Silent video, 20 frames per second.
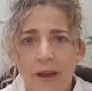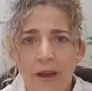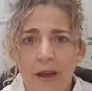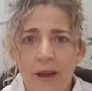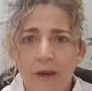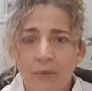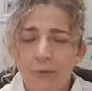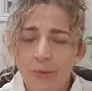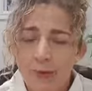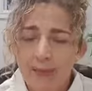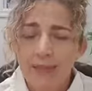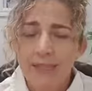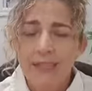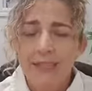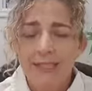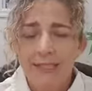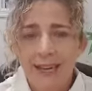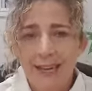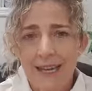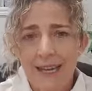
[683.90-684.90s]
a
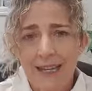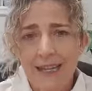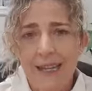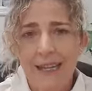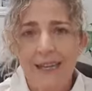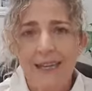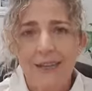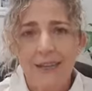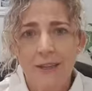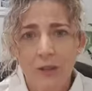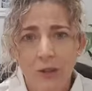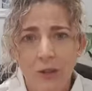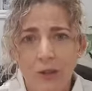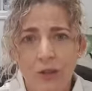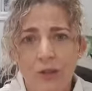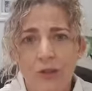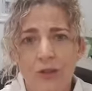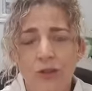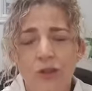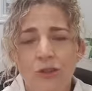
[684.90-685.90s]
breathing technique that you
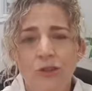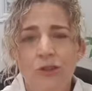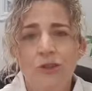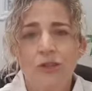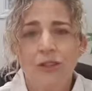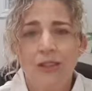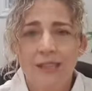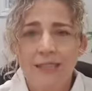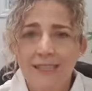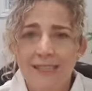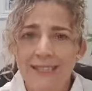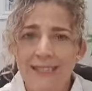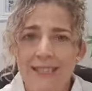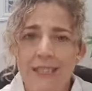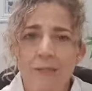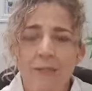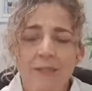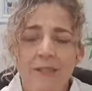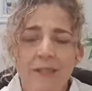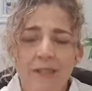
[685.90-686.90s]
can use. So this
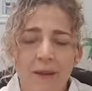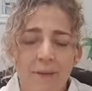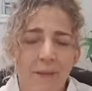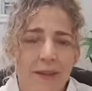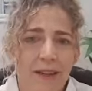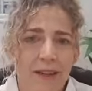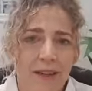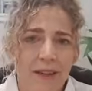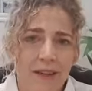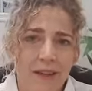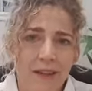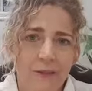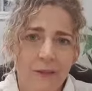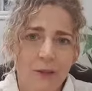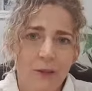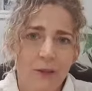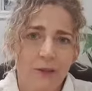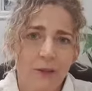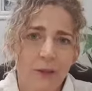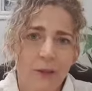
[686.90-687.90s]
tip is something that I give
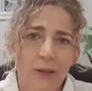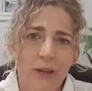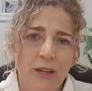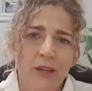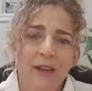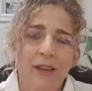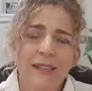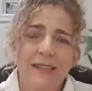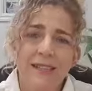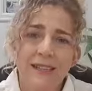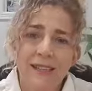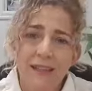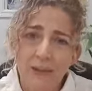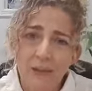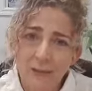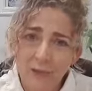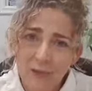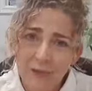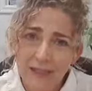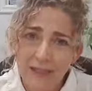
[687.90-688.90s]
to a lot of my clients and they
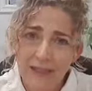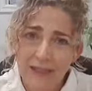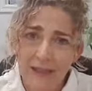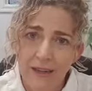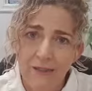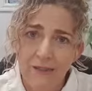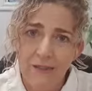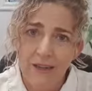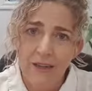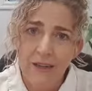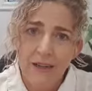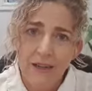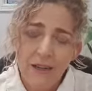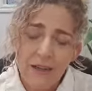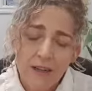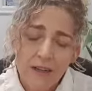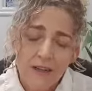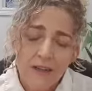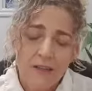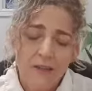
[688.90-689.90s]
really love it.
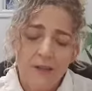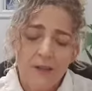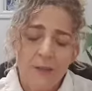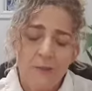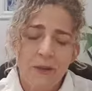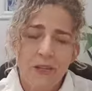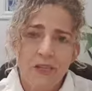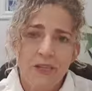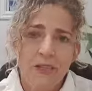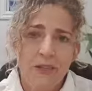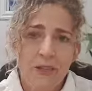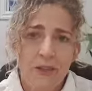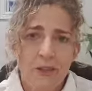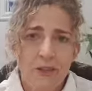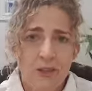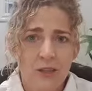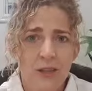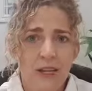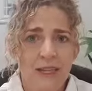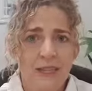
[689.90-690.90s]
So especially
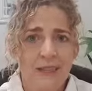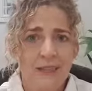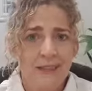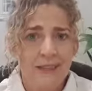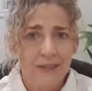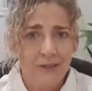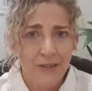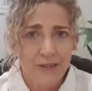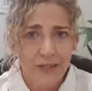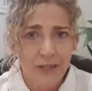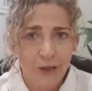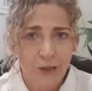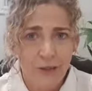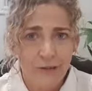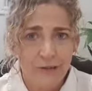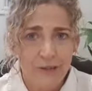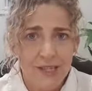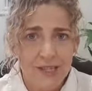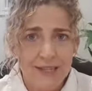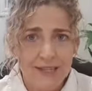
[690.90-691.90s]
those clients that are in the
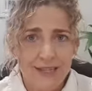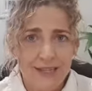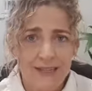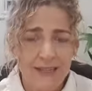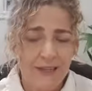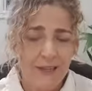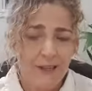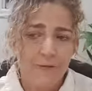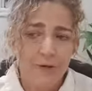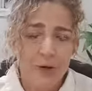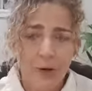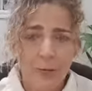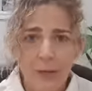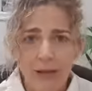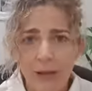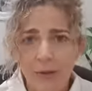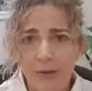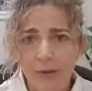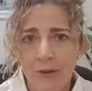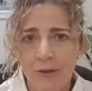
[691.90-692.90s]
offices and they've got
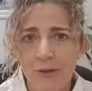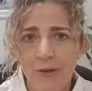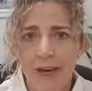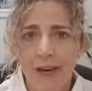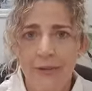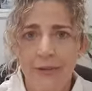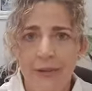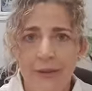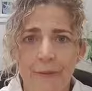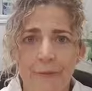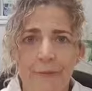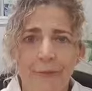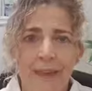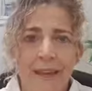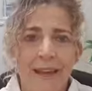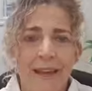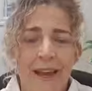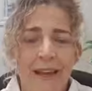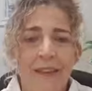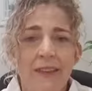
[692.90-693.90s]
people around them
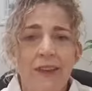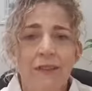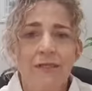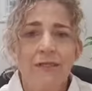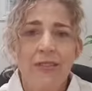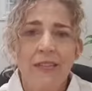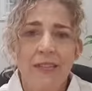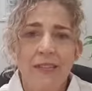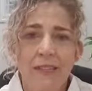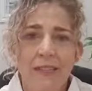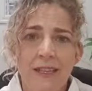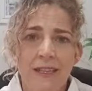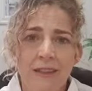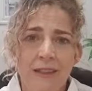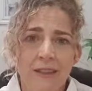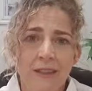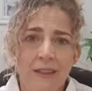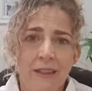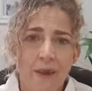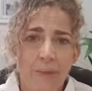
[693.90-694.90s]
and they're feeling
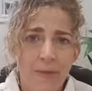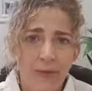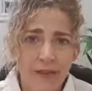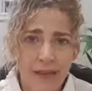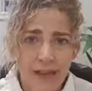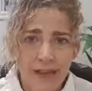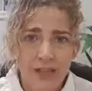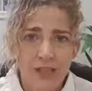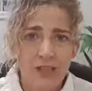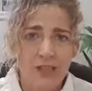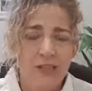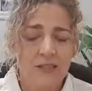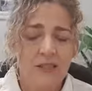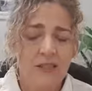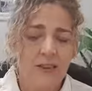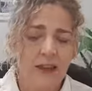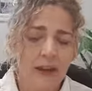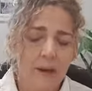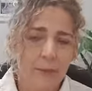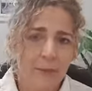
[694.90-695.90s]
a bit anxious,
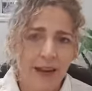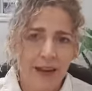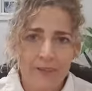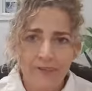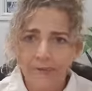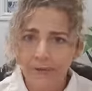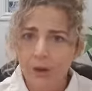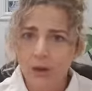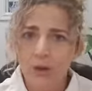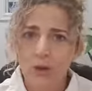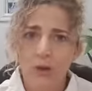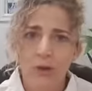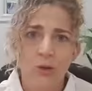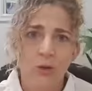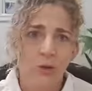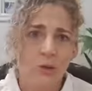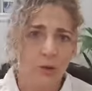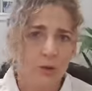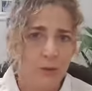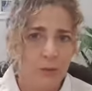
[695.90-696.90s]
they've had a bad phone
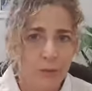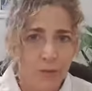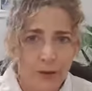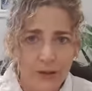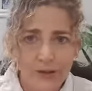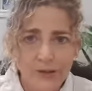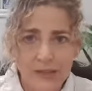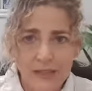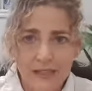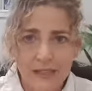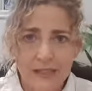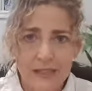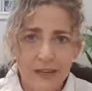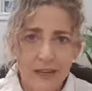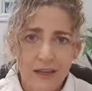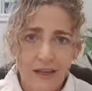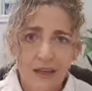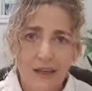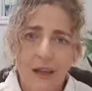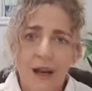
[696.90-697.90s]
call or the boss is
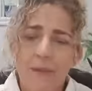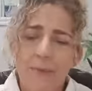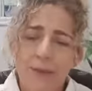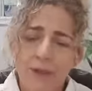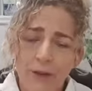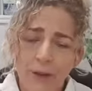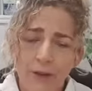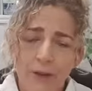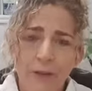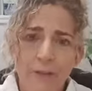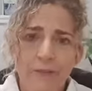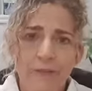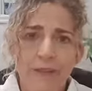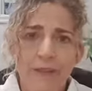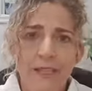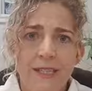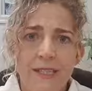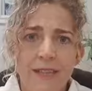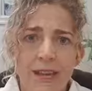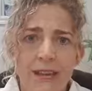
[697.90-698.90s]
a bit on them for
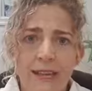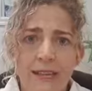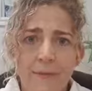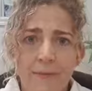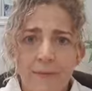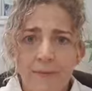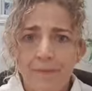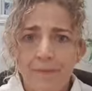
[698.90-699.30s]
the day,